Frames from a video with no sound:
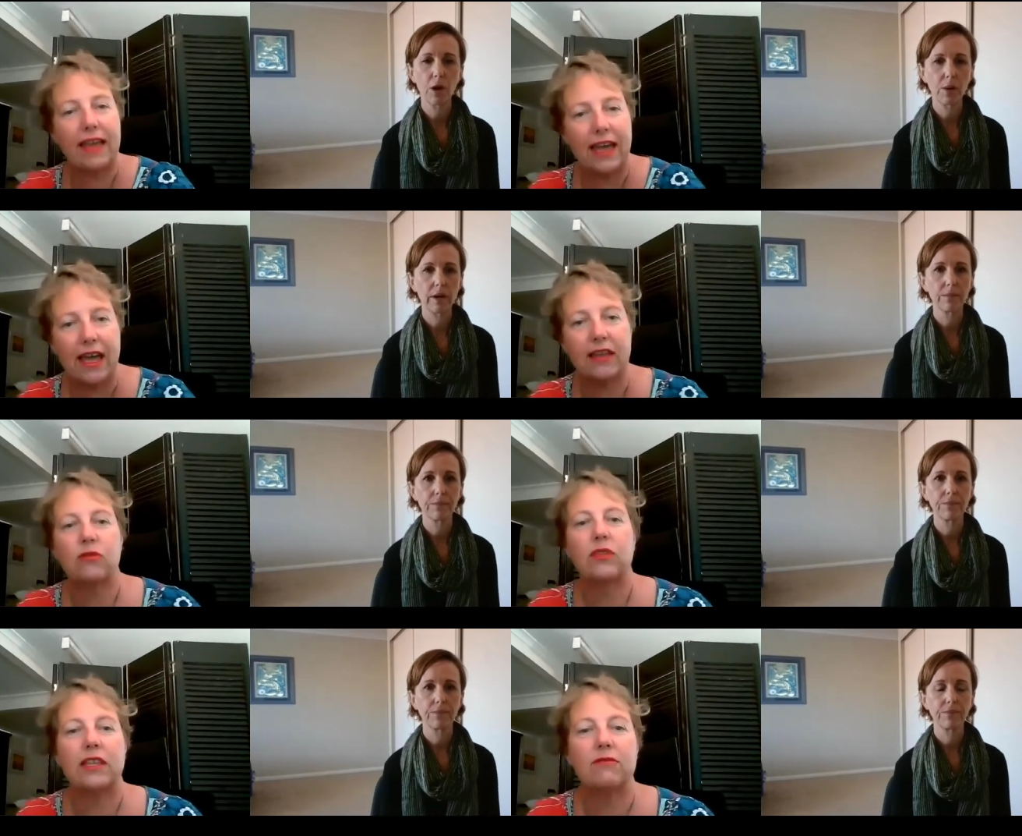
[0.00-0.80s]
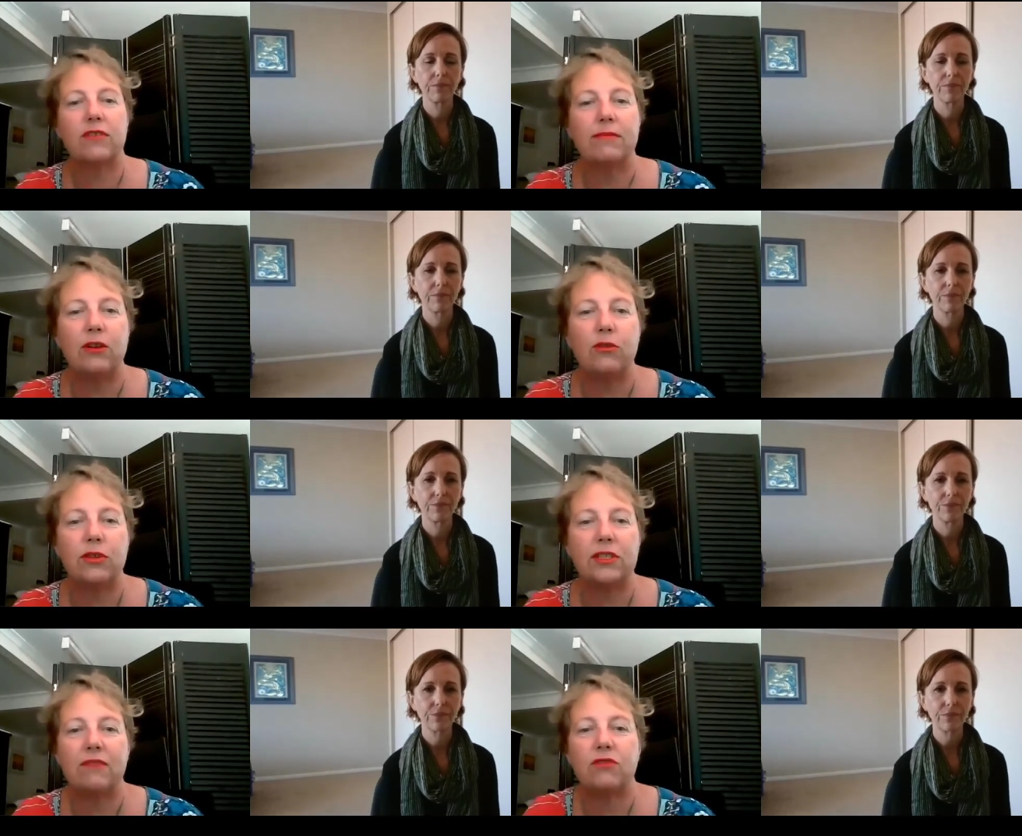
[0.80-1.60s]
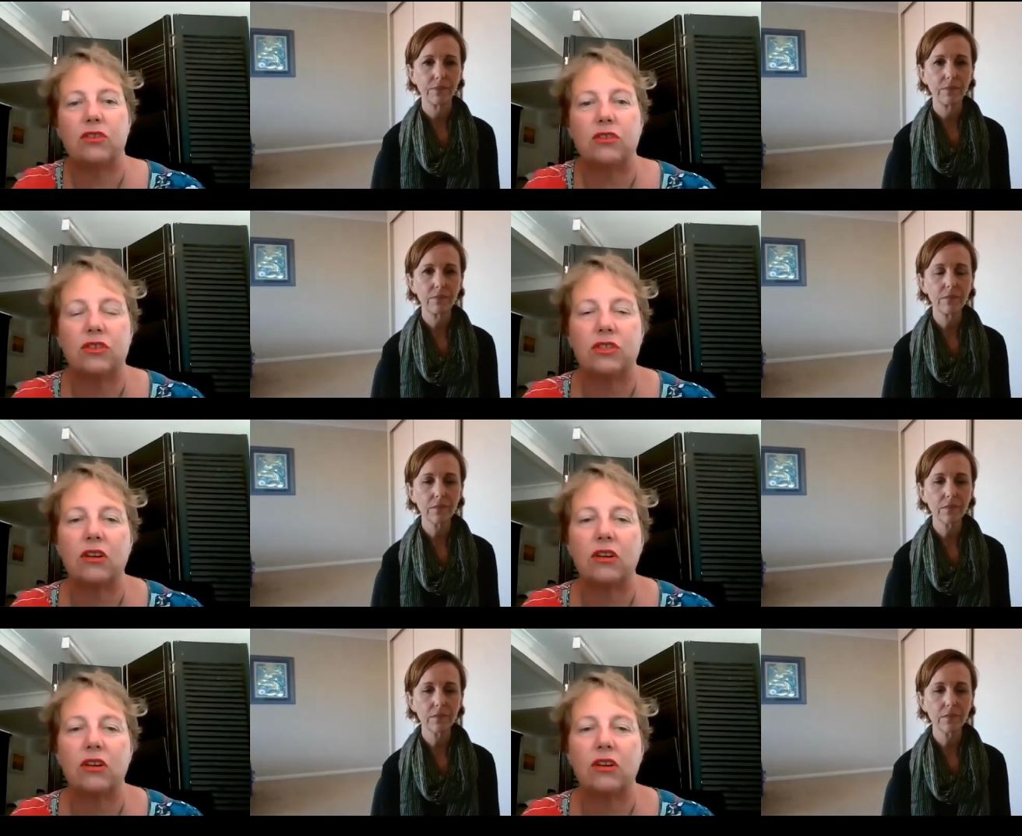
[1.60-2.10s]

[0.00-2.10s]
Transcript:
Speaker 1: heart and the other female organs have to do. So